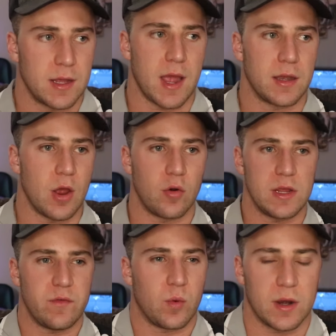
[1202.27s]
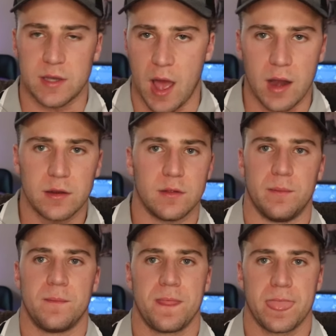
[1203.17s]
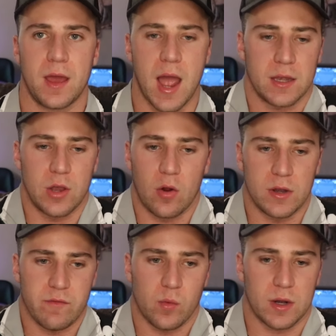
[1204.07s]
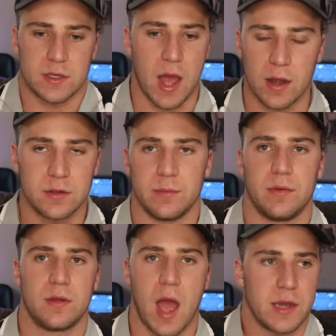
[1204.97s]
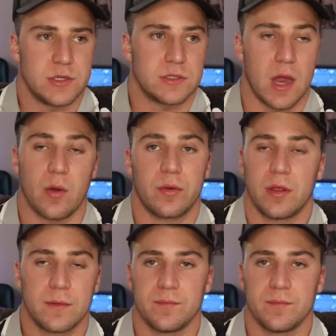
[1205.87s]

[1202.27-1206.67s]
Like, I don't even want to talk to them. I don't even want to talk to them. I just don't.